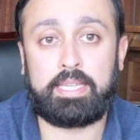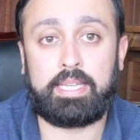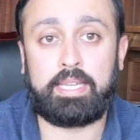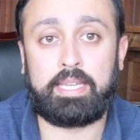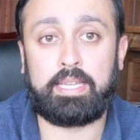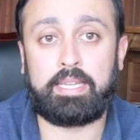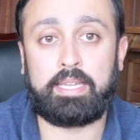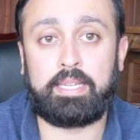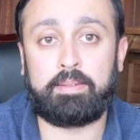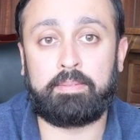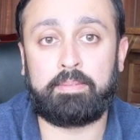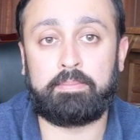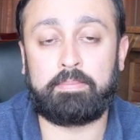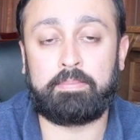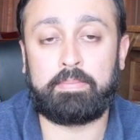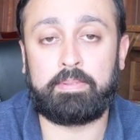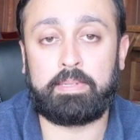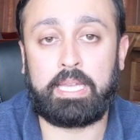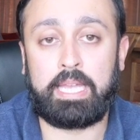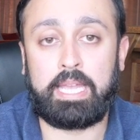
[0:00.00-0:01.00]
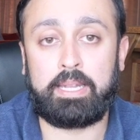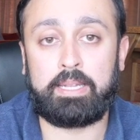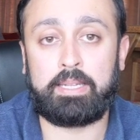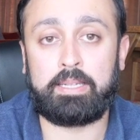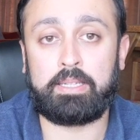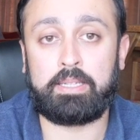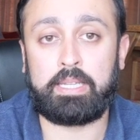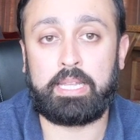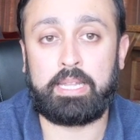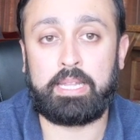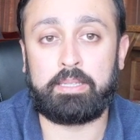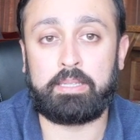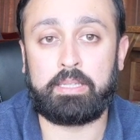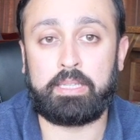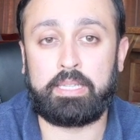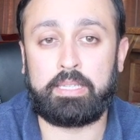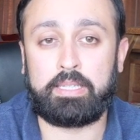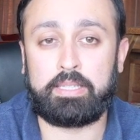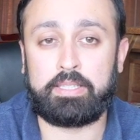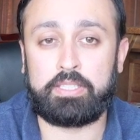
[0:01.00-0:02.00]
And
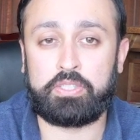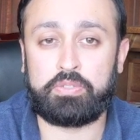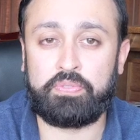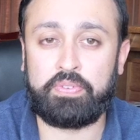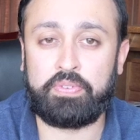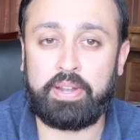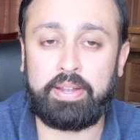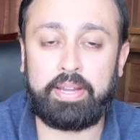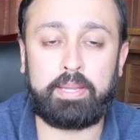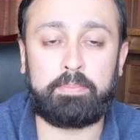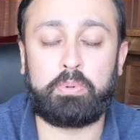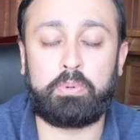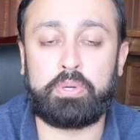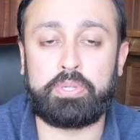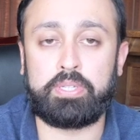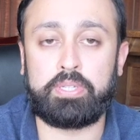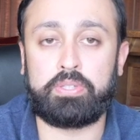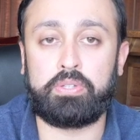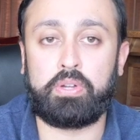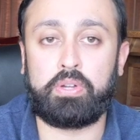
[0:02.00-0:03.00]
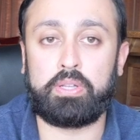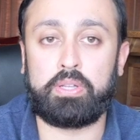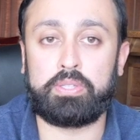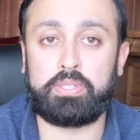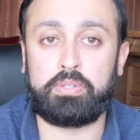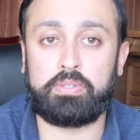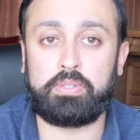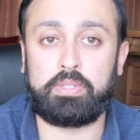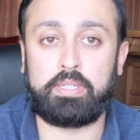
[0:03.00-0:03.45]
it's very important to also